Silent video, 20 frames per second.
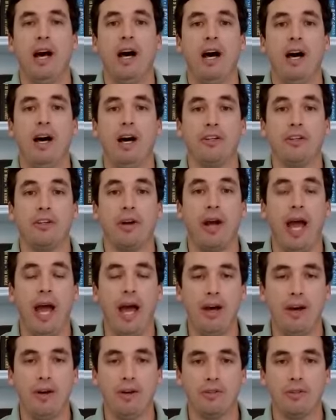on your
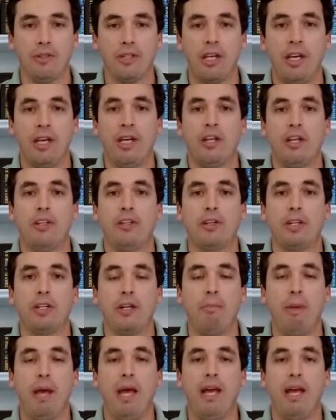house, you're going
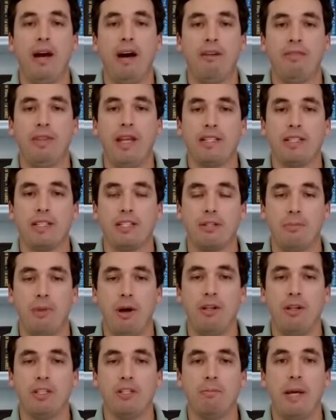to pay off that
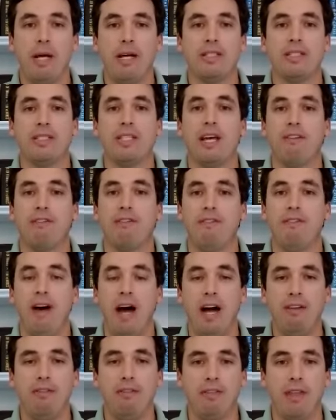smallest balance, that
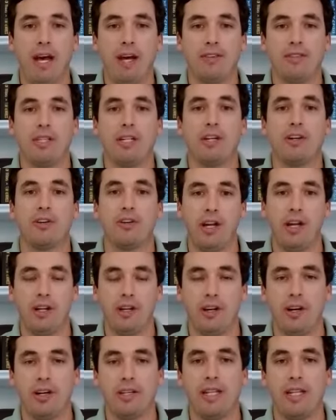$5,000 in
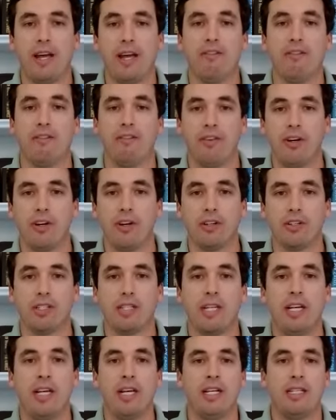credit card debt first,